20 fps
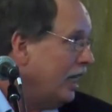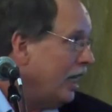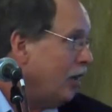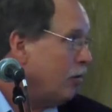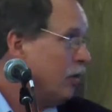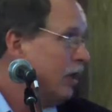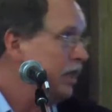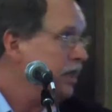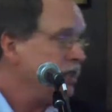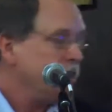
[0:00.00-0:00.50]
I
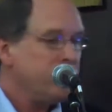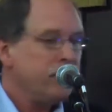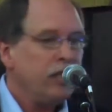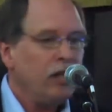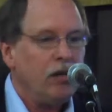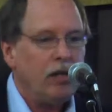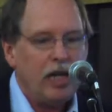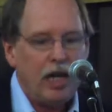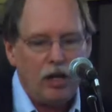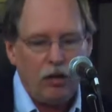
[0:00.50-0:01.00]
want to
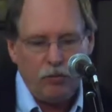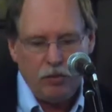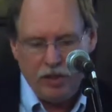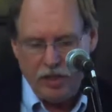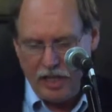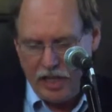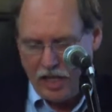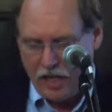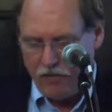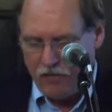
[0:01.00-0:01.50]
start out
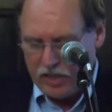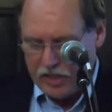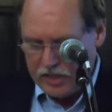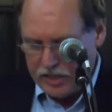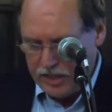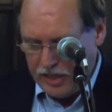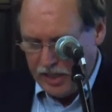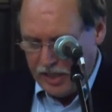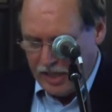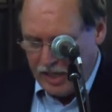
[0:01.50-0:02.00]
with
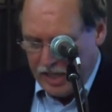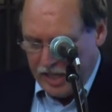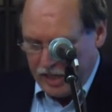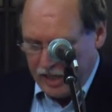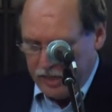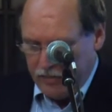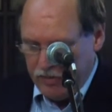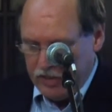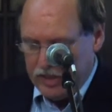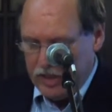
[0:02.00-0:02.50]
advocacy and
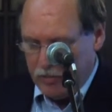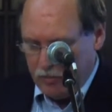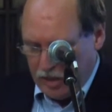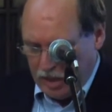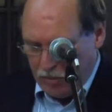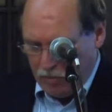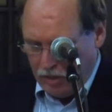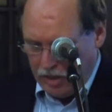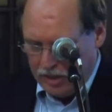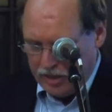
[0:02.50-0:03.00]
activism,
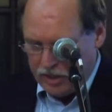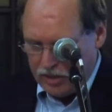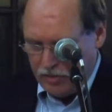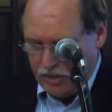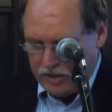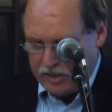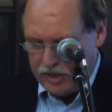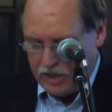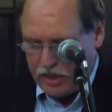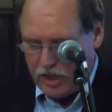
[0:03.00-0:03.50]
and I want to
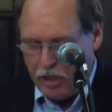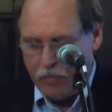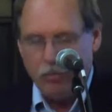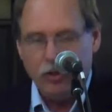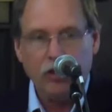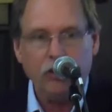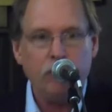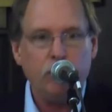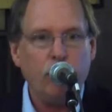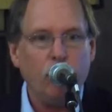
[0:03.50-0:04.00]
stress a
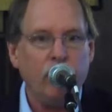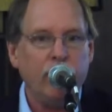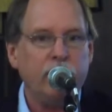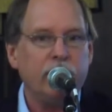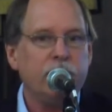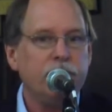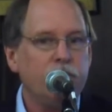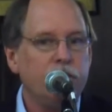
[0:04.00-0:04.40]
couple of points.